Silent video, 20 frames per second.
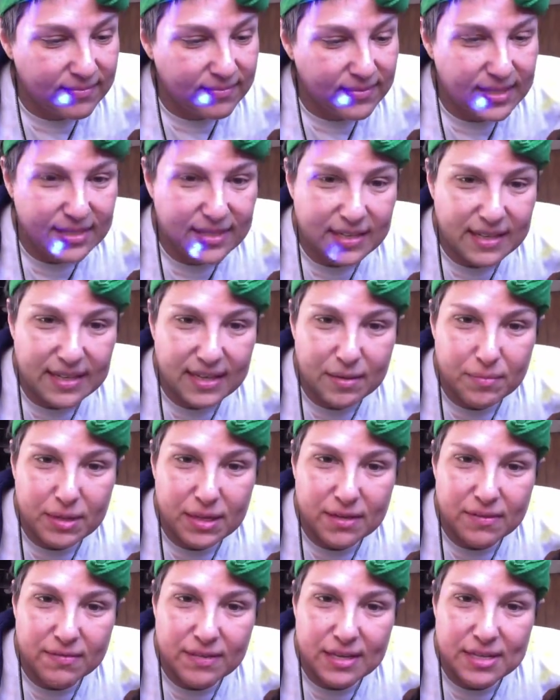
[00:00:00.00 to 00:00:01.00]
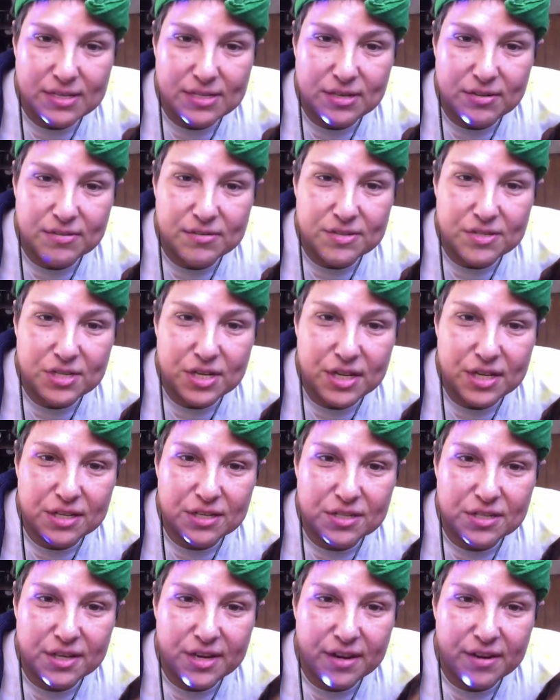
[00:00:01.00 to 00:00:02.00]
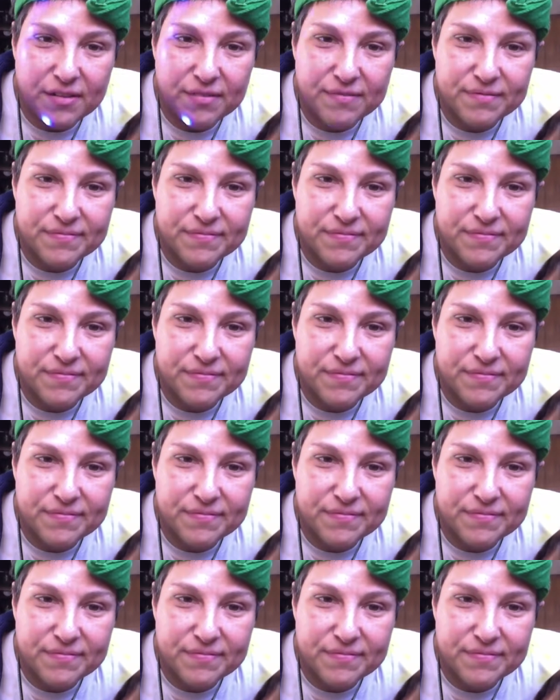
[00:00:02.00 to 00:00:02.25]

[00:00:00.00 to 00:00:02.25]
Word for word: the dynamic of that show has changed now.